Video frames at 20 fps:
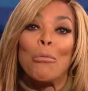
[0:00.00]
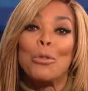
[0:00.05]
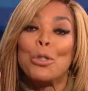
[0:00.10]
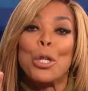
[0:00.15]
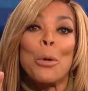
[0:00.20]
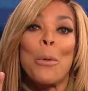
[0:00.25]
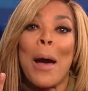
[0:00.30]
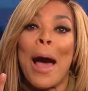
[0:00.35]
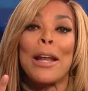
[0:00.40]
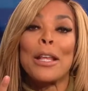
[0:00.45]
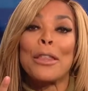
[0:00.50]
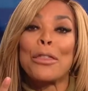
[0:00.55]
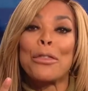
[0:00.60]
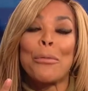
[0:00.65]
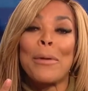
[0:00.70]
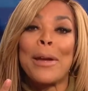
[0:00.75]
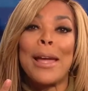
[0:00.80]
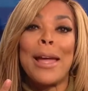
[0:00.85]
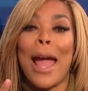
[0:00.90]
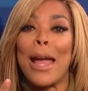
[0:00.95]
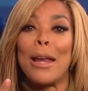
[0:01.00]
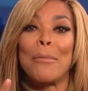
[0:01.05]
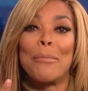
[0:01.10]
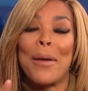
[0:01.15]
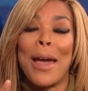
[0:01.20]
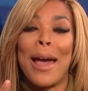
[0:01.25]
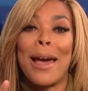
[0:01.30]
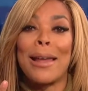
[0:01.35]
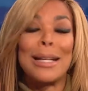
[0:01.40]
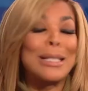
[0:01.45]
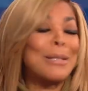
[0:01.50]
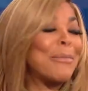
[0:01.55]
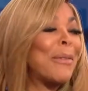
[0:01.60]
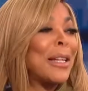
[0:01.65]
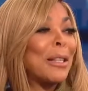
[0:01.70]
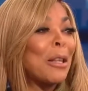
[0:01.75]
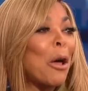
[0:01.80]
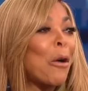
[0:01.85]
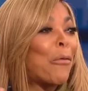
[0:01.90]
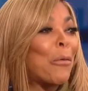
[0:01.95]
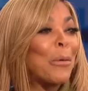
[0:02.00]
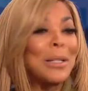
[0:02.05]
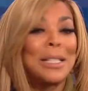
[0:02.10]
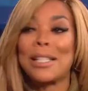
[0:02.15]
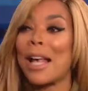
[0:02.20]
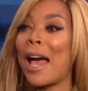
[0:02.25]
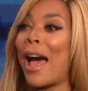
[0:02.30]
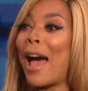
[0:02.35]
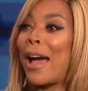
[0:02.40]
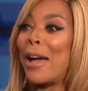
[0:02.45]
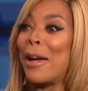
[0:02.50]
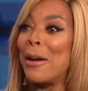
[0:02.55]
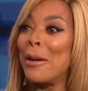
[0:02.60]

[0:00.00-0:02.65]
2 out of 3 ain't bad, as Meatloaf would say.